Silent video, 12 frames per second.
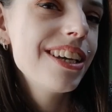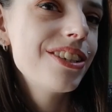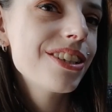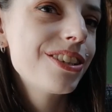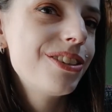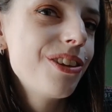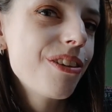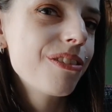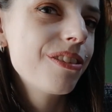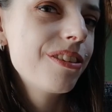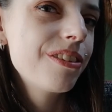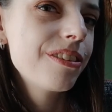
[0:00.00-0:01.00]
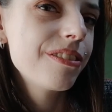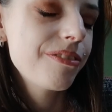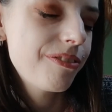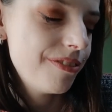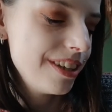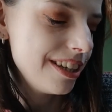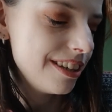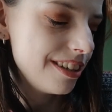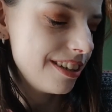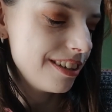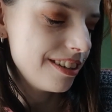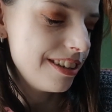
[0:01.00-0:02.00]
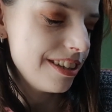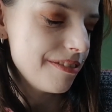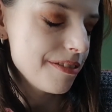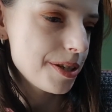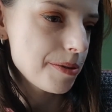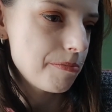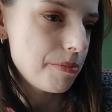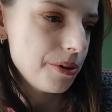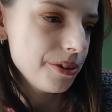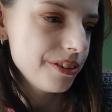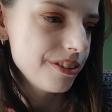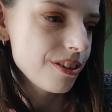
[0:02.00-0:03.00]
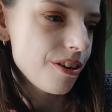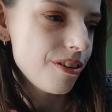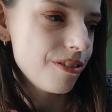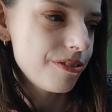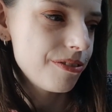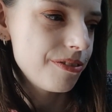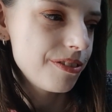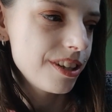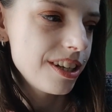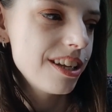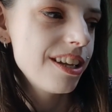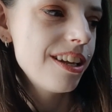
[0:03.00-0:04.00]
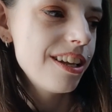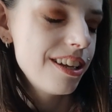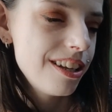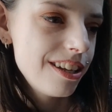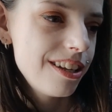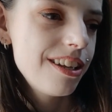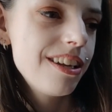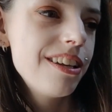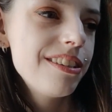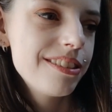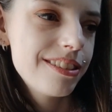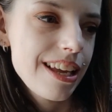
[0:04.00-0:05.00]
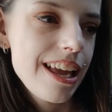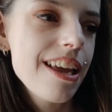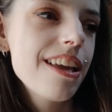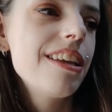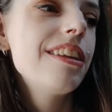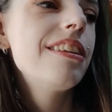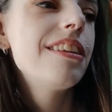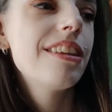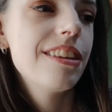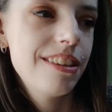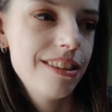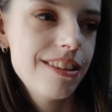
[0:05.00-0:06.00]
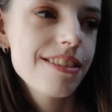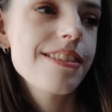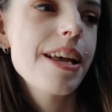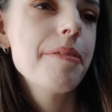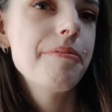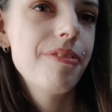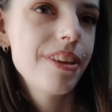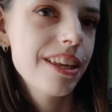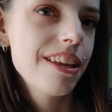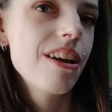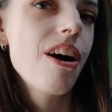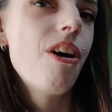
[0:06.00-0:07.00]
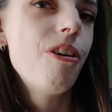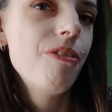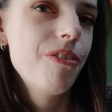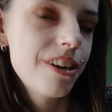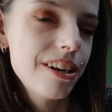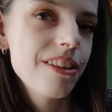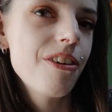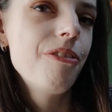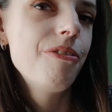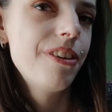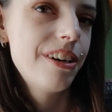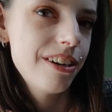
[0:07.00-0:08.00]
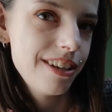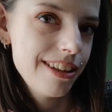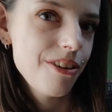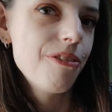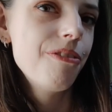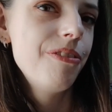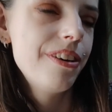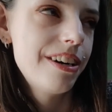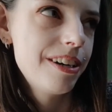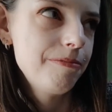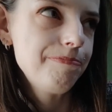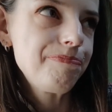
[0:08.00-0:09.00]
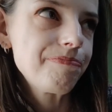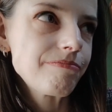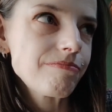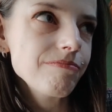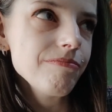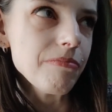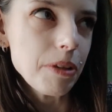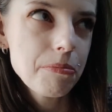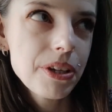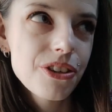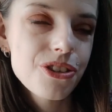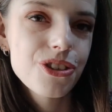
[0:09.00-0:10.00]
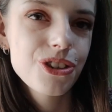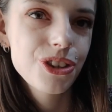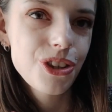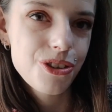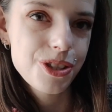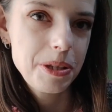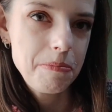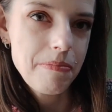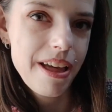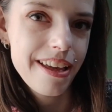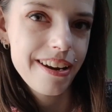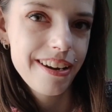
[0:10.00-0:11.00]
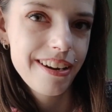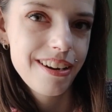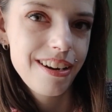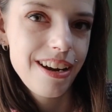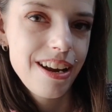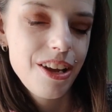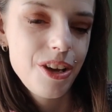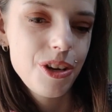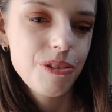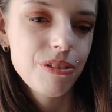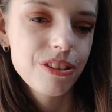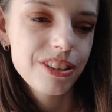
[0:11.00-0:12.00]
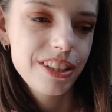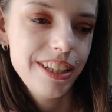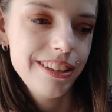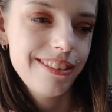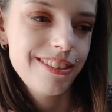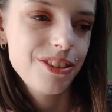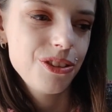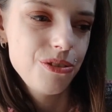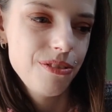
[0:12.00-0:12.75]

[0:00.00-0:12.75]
just don't think there is a point of saying the same thing over and over and over, because it doesn't matter what kit you